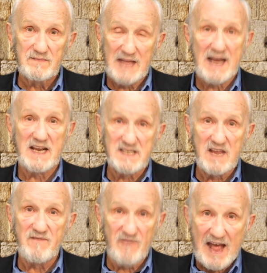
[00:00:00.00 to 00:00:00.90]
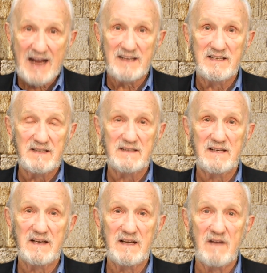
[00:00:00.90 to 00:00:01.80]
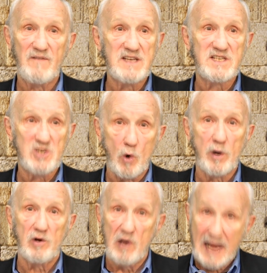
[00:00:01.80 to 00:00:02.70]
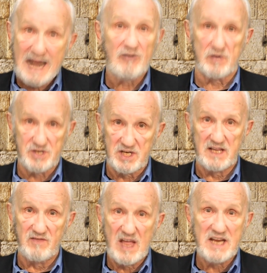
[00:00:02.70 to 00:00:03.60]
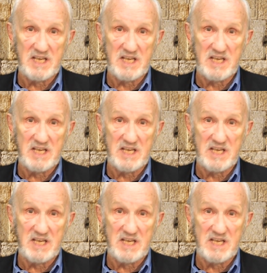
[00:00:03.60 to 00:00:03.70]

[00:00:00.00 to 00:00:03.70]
That is a fact of historical accuracy. They